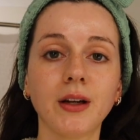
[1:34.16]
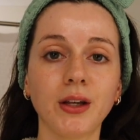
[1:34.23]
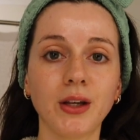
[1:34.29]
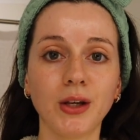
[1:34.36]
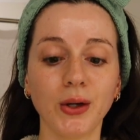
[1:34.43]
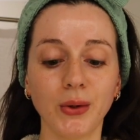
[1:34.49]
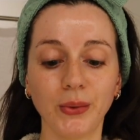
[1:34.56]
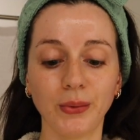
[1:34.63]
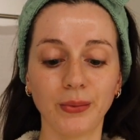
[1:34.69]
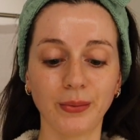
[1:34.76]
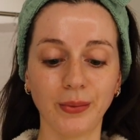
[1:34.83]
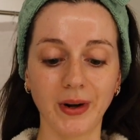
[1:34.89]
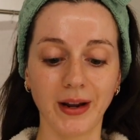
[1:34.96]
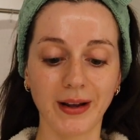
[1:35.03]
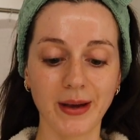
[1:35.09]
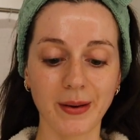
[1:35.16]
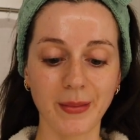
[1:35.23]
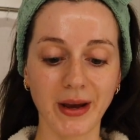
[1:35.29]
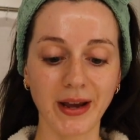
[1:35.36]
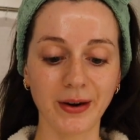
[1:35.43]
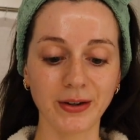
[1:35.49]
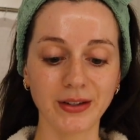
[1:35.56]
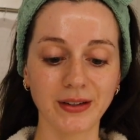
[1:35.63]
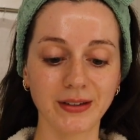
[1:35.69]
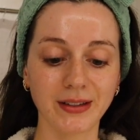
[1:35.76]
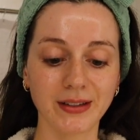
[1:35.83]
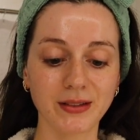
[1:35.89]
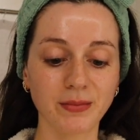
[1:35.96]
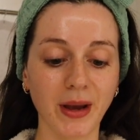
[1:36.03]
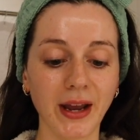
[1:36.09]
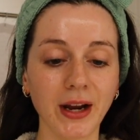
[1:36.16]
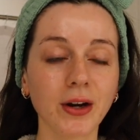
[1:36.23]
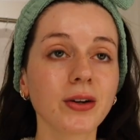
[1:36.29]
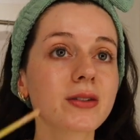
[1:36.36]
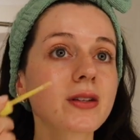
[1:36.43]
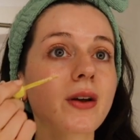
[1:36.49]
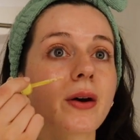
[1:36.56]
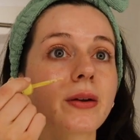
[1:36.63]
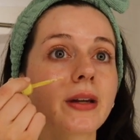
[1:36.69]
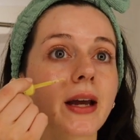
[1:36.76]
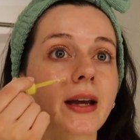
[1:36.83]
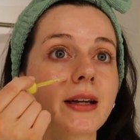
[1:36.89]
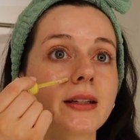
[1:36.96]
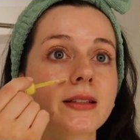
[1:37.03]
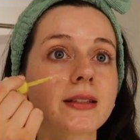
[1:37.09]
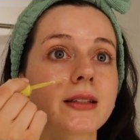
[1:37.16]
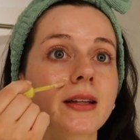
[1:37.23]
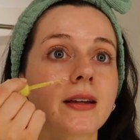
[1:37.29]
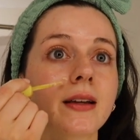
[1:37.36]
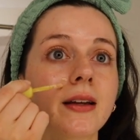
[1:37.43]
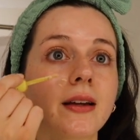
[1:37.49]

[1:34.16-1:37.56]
cute when I get my hair done because my hair is all nice